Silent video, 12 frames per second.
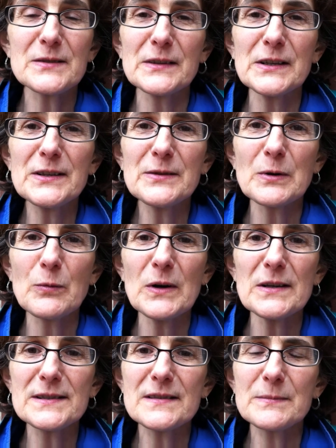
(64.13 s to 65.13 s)
Pennsylvania where
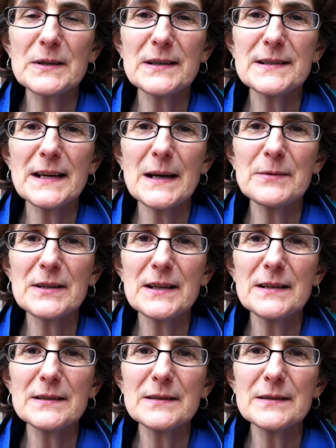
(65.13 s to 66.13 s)
wells have been
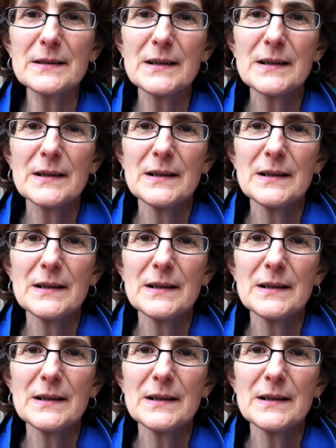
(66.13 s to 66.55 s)
contaminated.